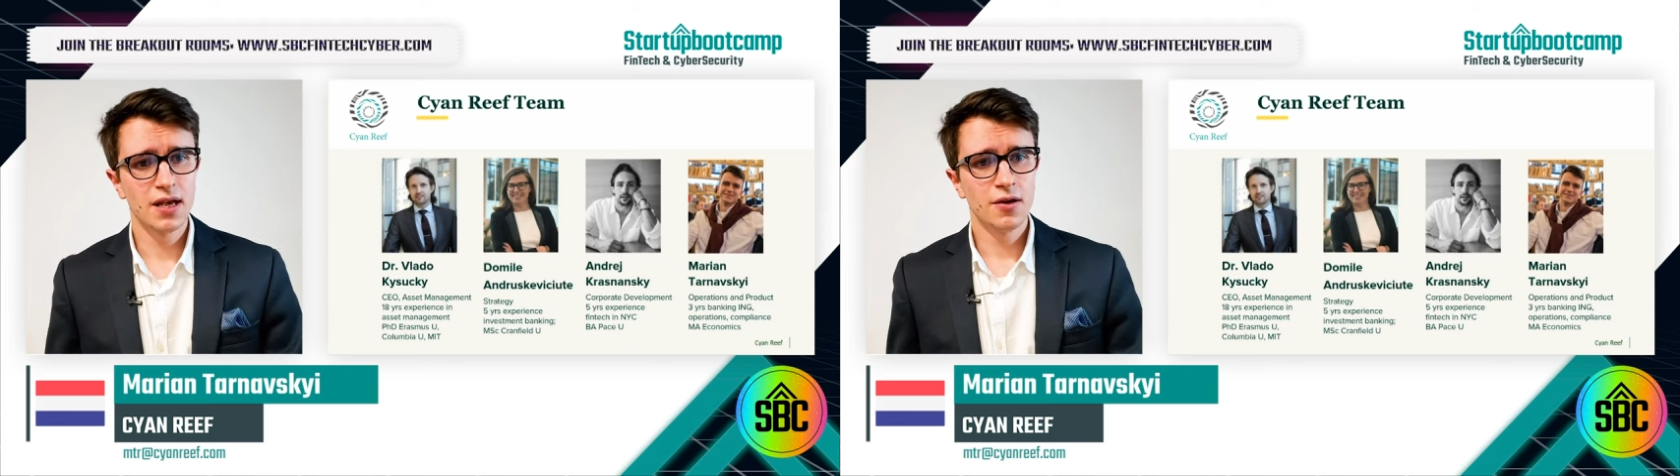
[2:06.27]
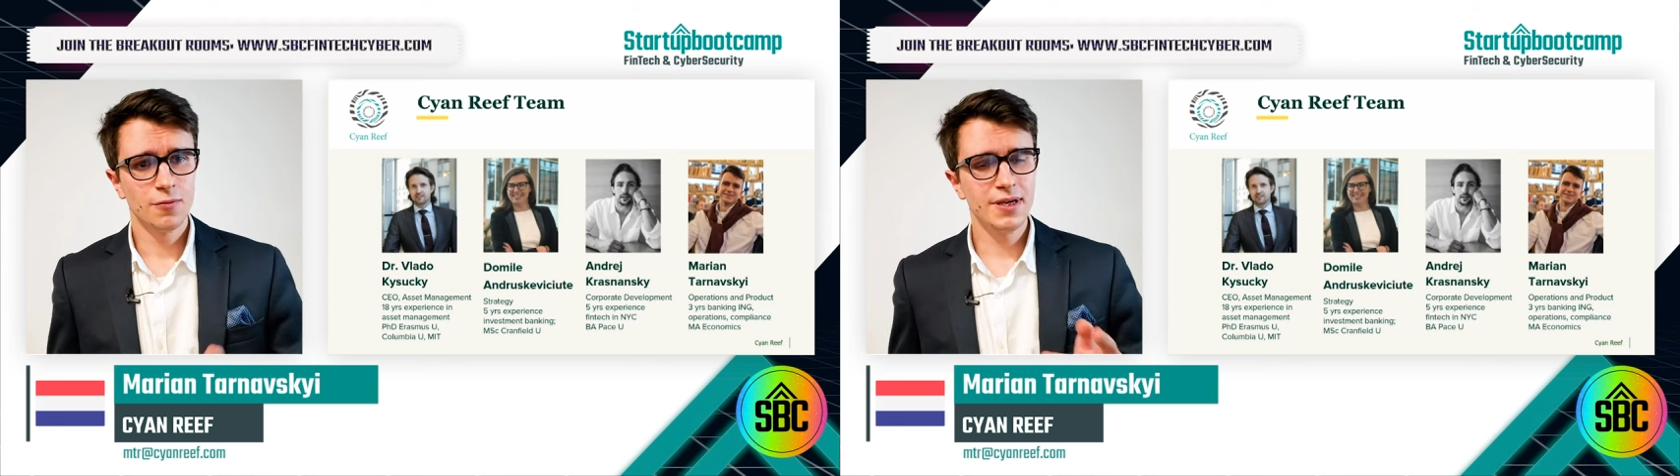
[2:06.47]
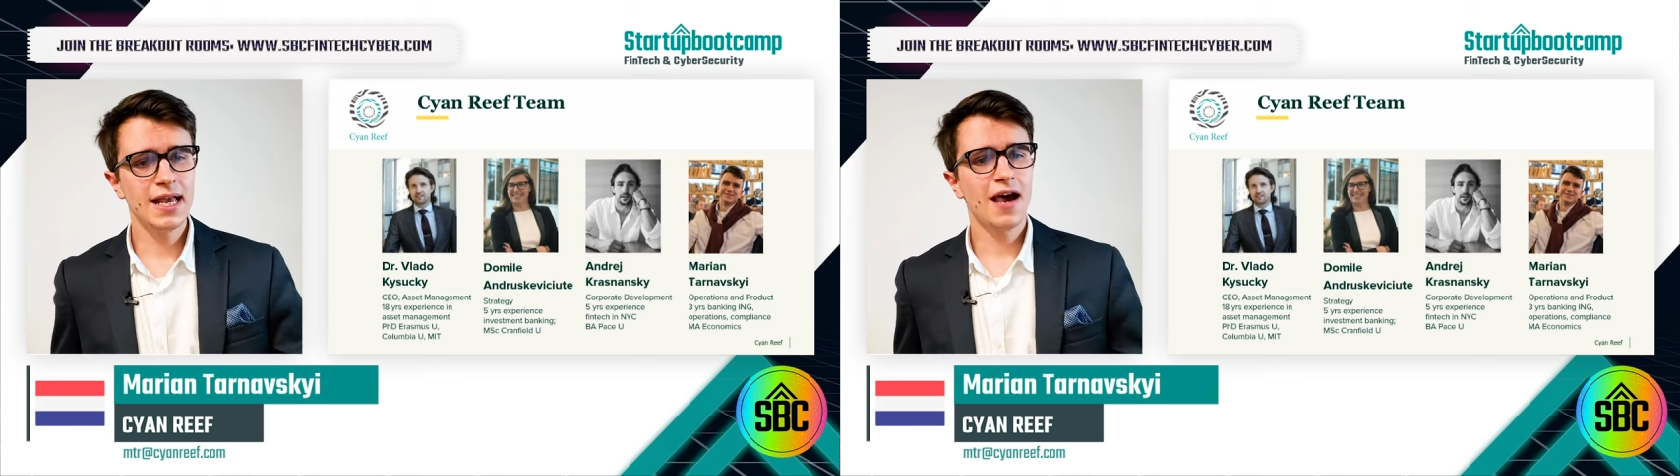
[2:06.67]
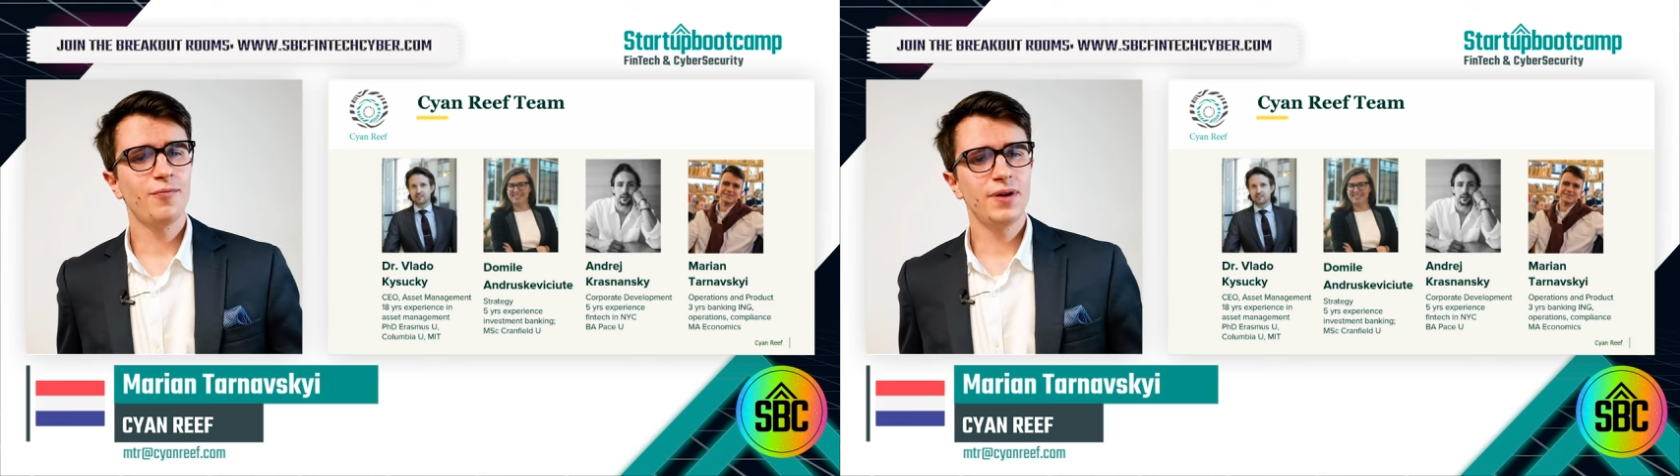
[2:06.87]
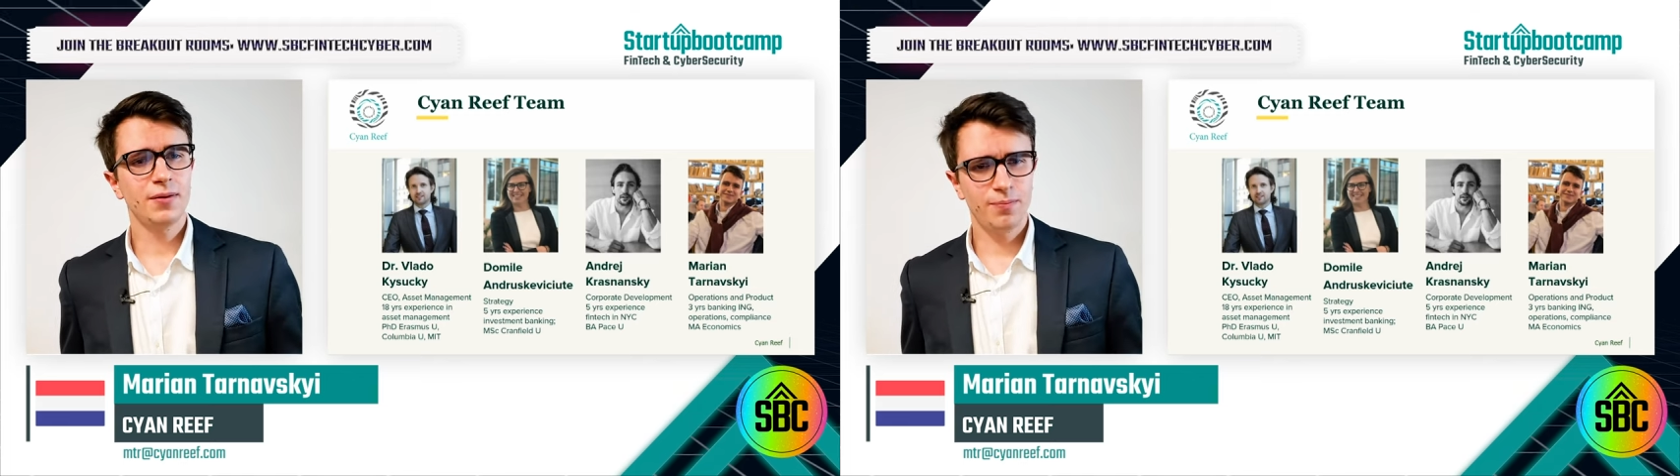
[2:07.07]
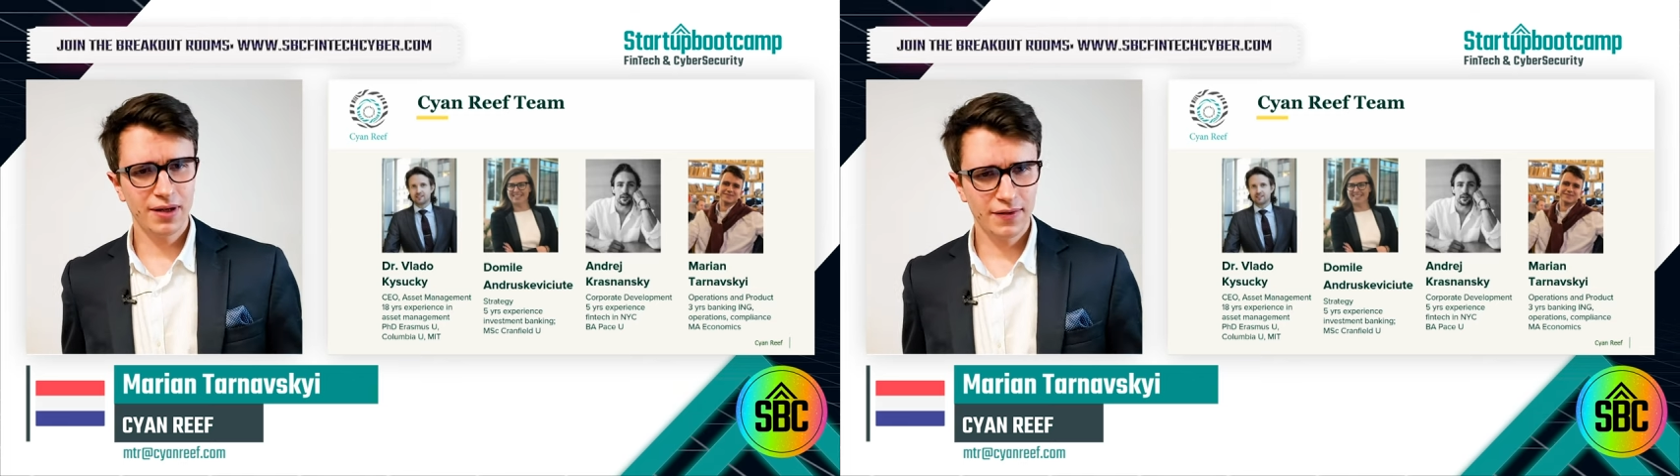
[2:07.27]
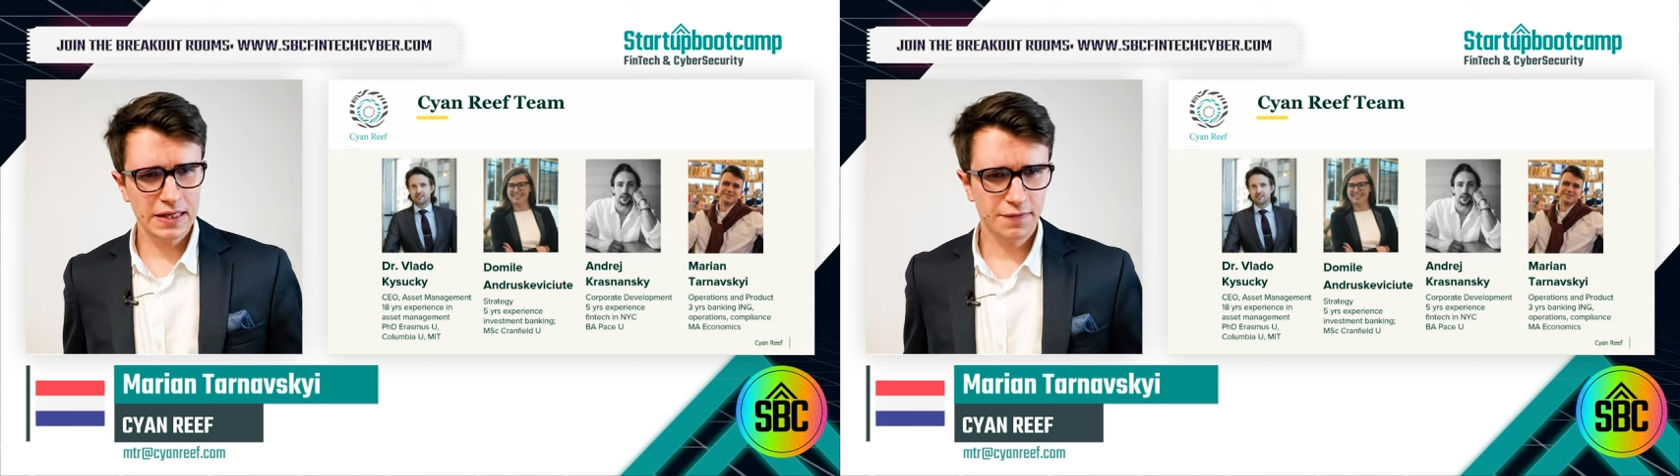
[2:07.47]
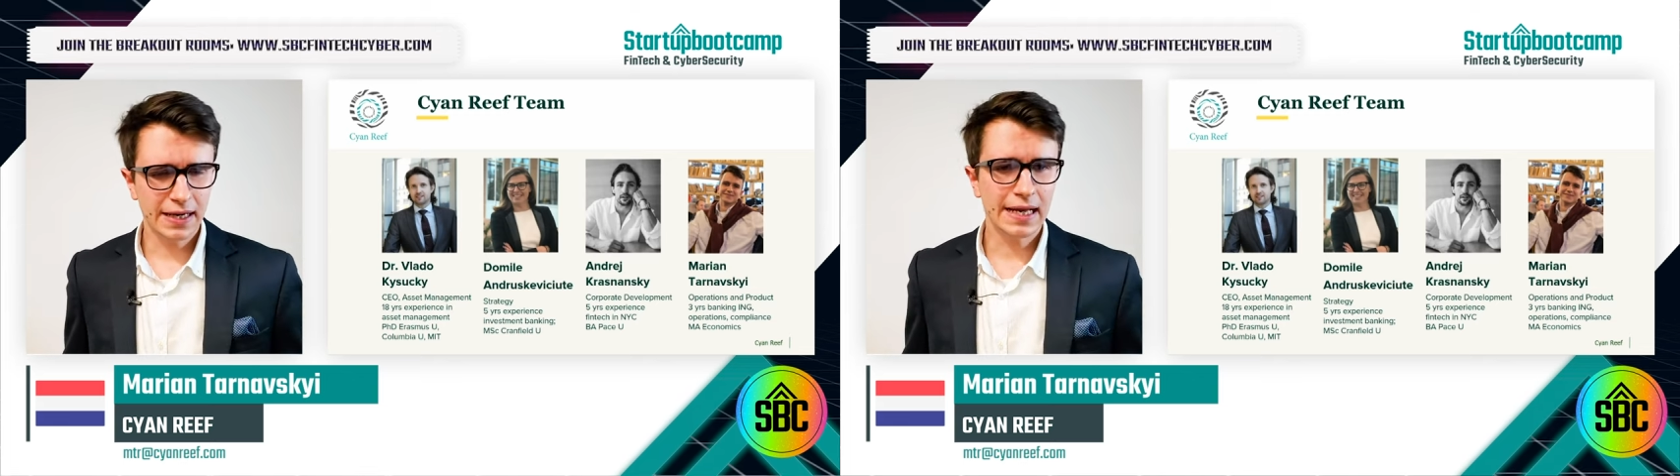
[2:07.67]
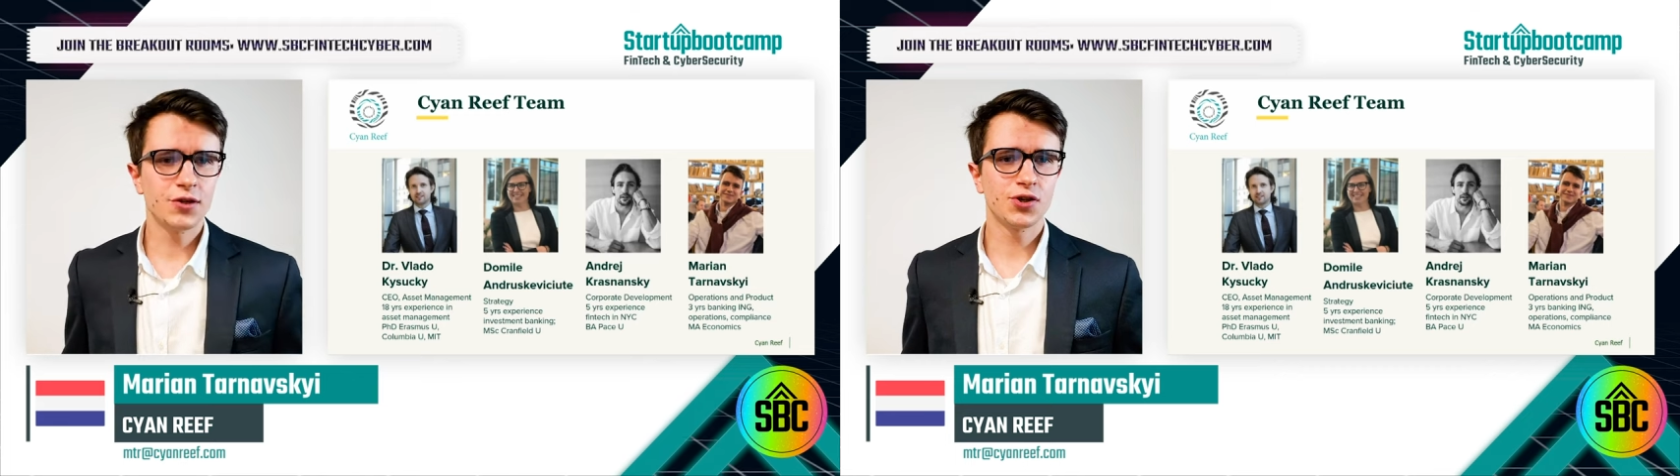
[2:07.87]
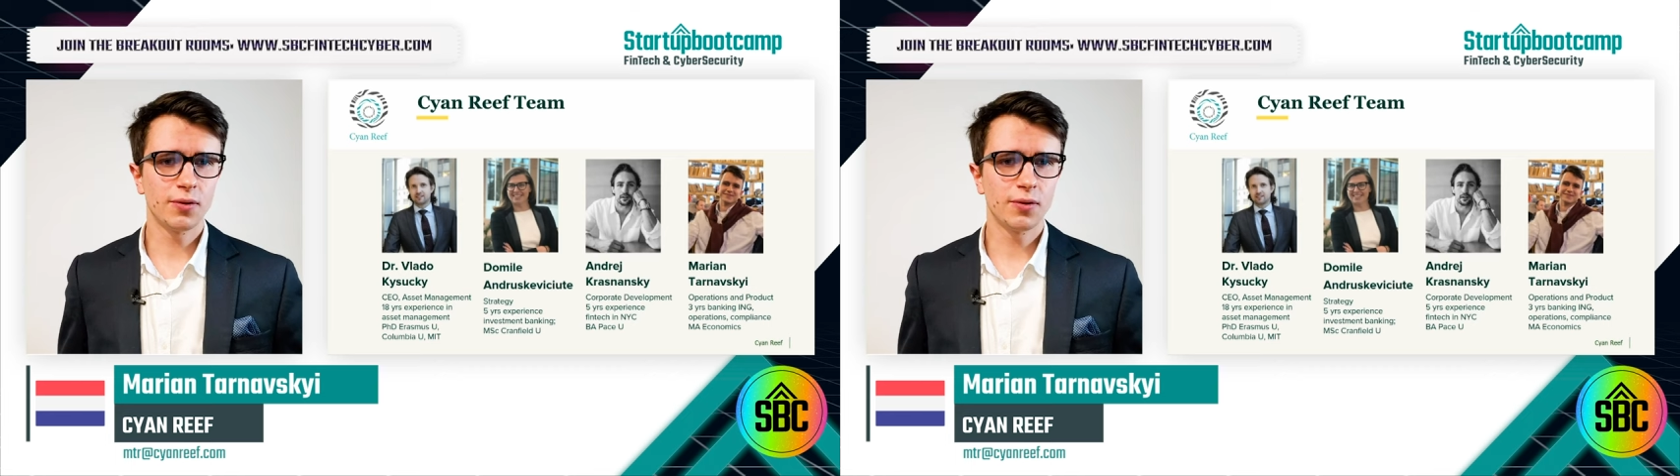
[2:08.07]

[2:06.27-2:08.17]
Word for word: We have been building financial